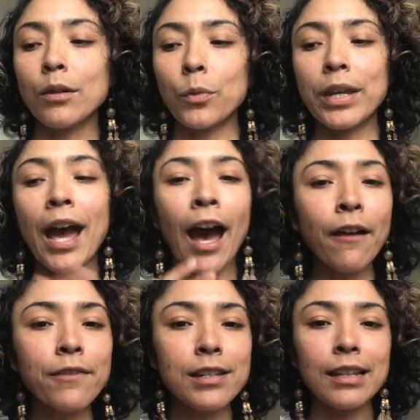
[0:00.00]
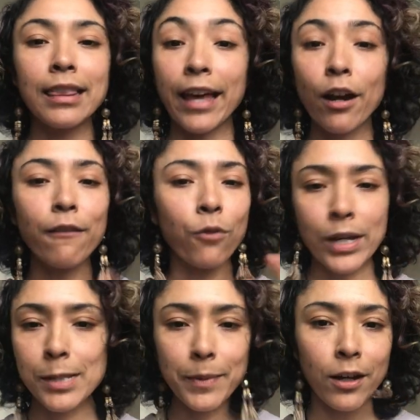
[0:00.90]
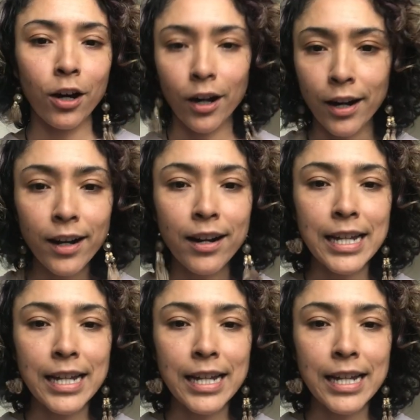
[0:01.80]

We have to let our voice be heard